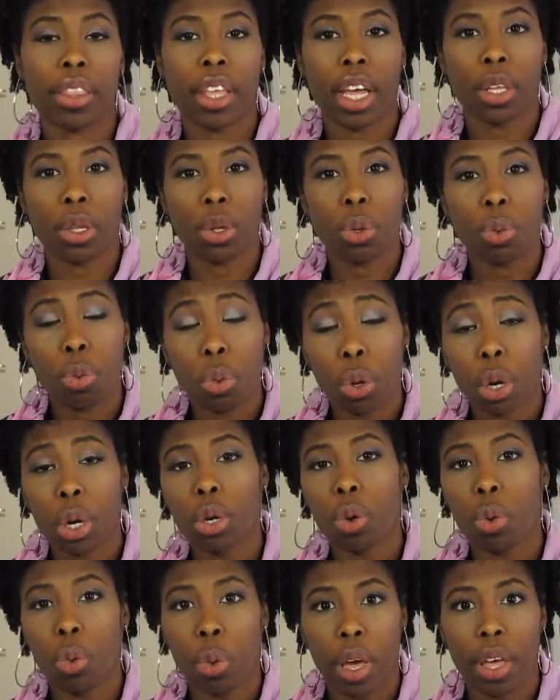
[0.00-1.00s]
that you
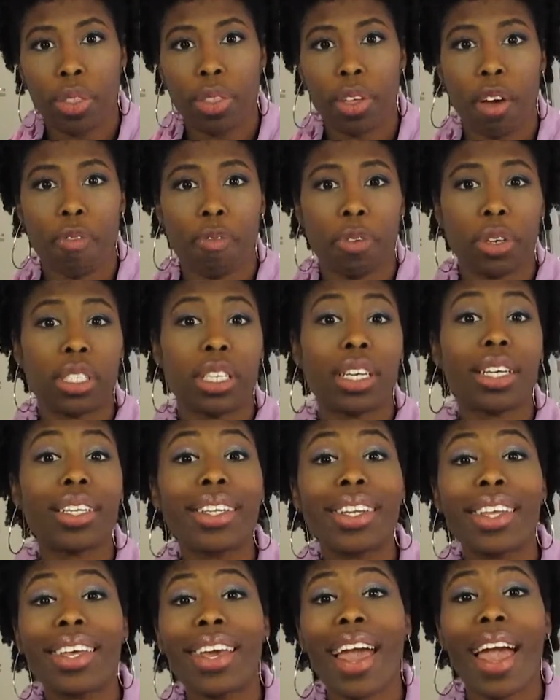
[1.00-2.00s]
work with a
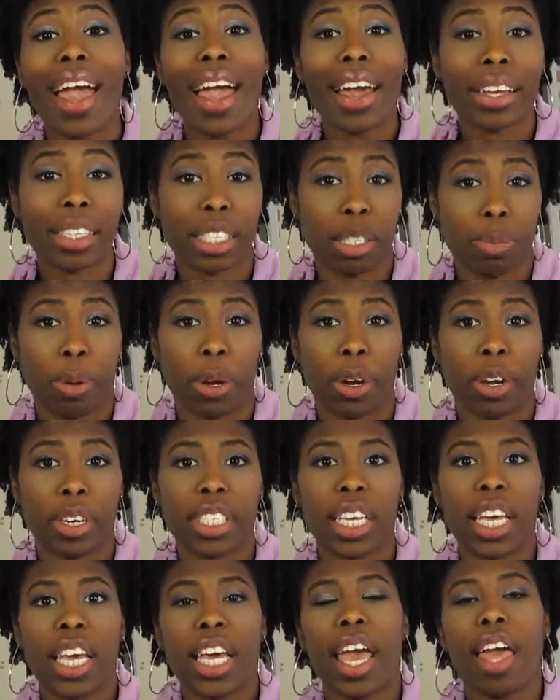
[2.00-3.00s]
fertility expert
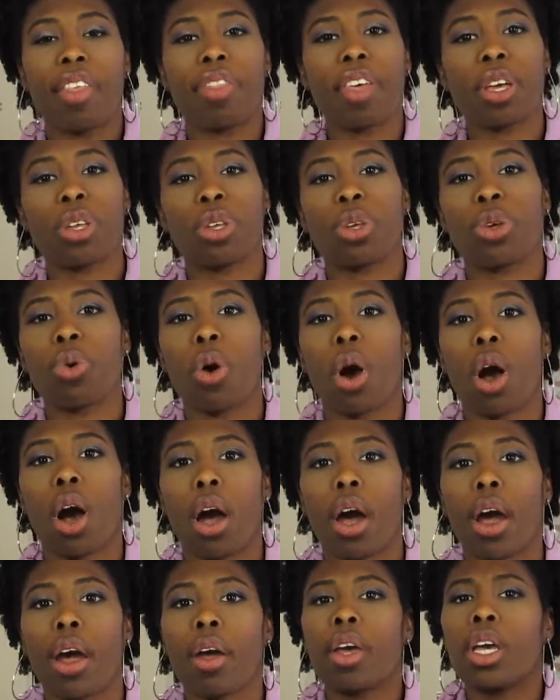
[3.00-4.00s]
and that you
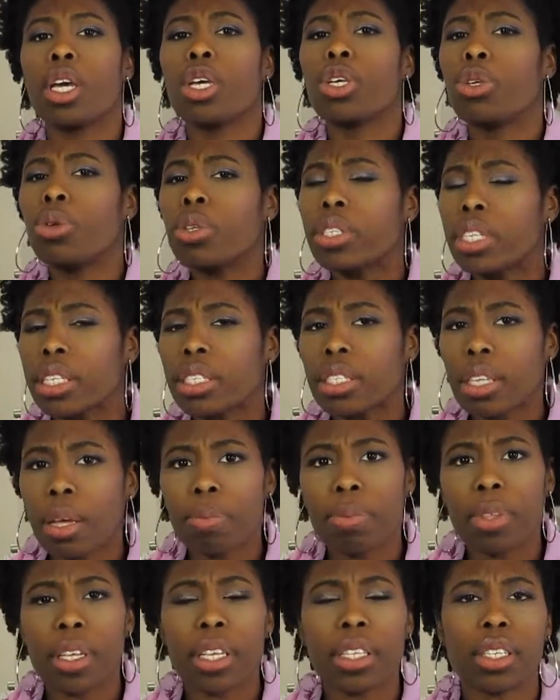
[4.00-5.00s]
are using
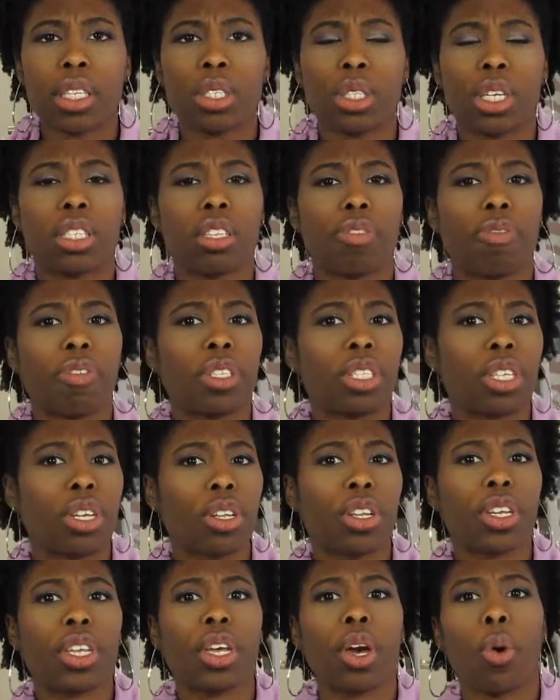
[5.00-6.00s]
something such as a
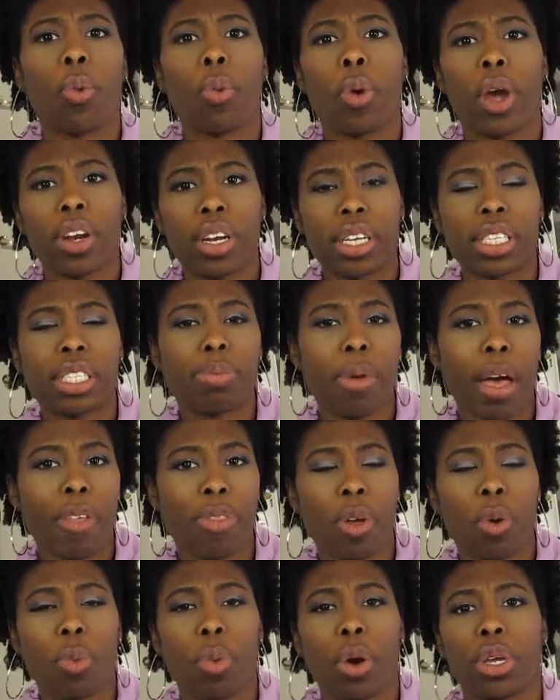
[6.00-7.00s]
fertility awareness
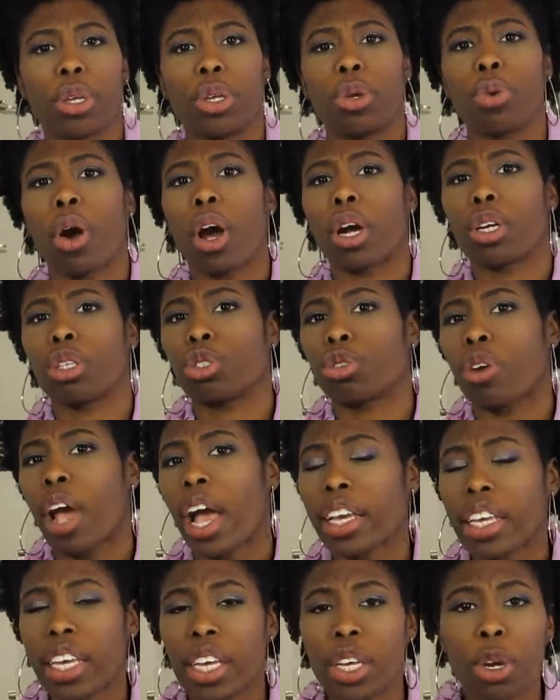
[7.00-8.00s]
method, where you are
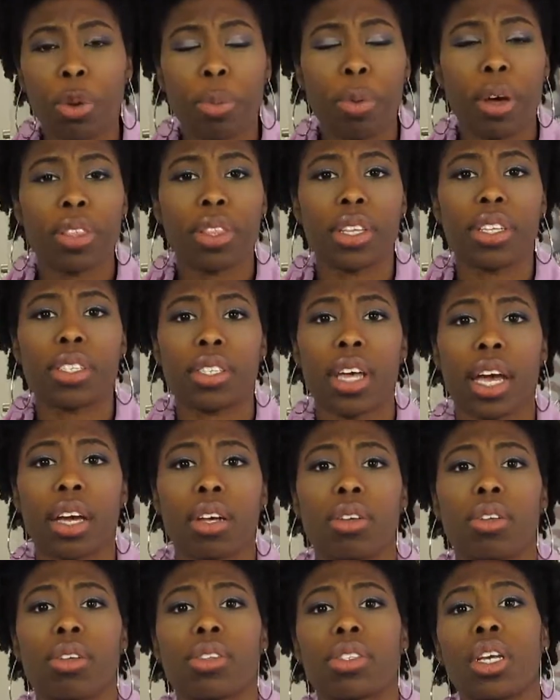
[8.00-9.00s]
tracking your monthly
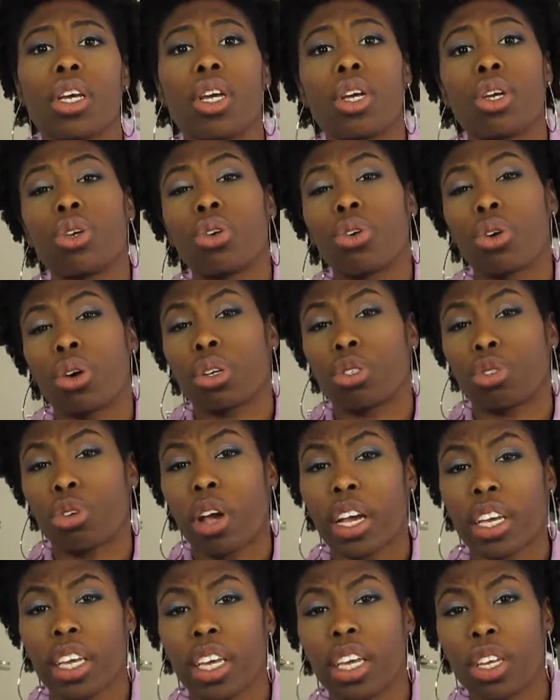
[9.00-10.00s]
cycles, you are
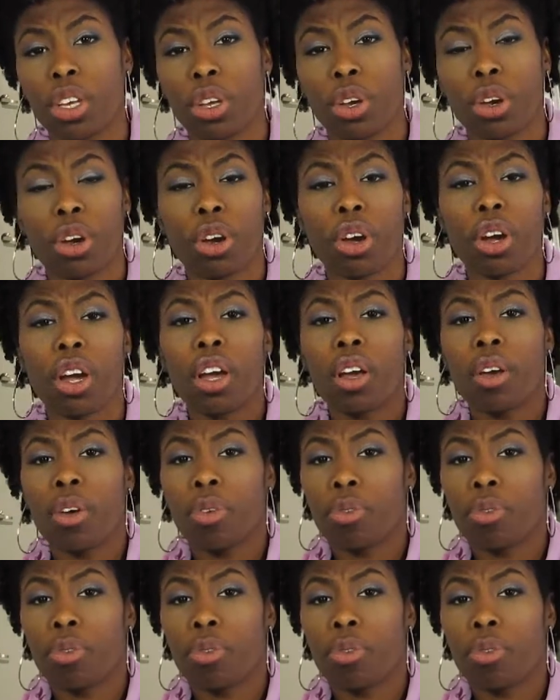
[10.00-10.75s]
tracking your